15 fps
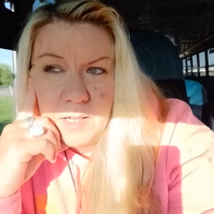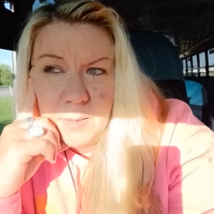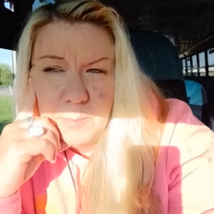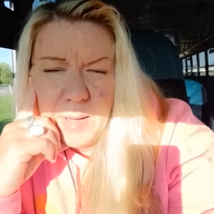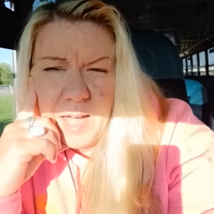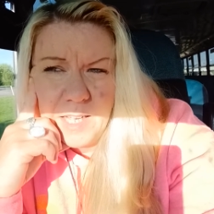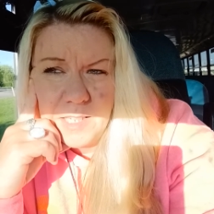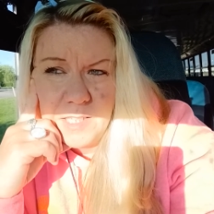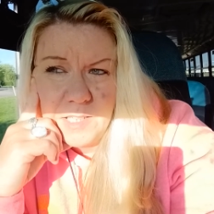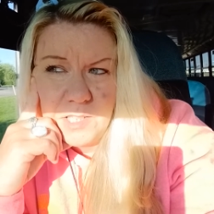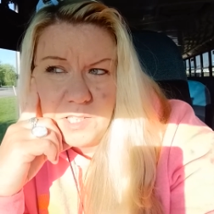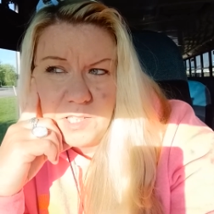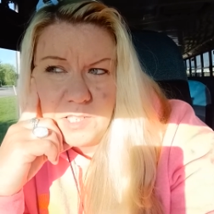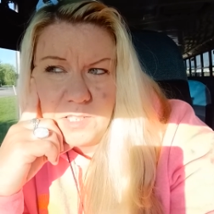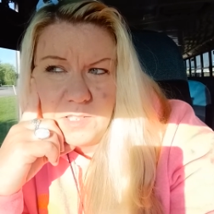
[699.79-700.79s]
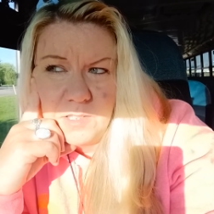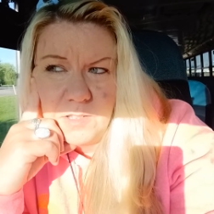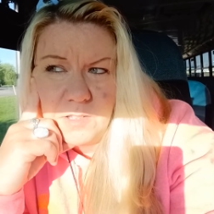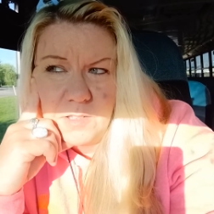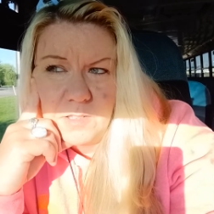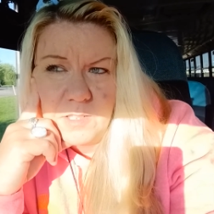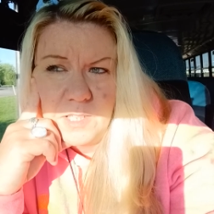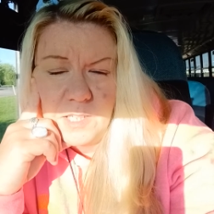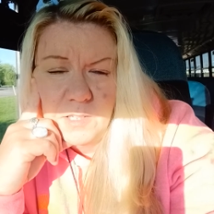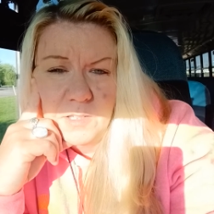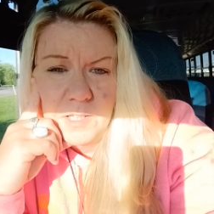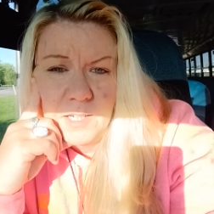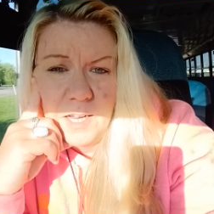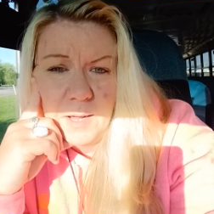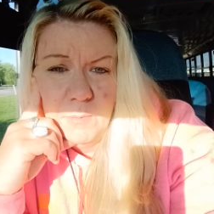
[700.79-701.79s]
package deal
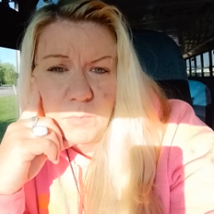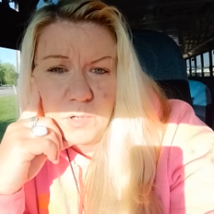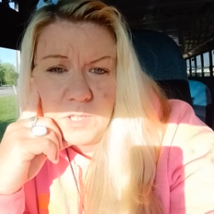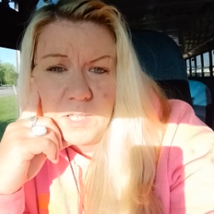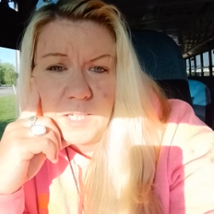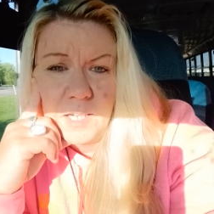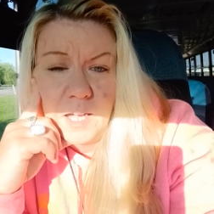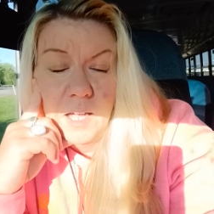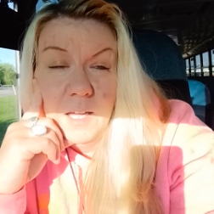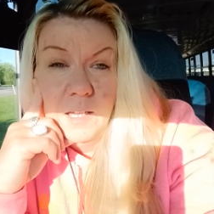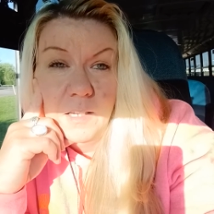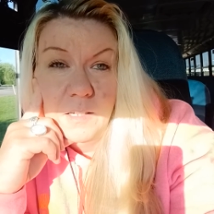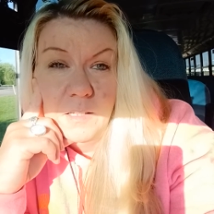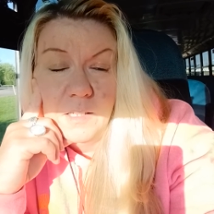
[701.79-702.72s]
that I'm working on.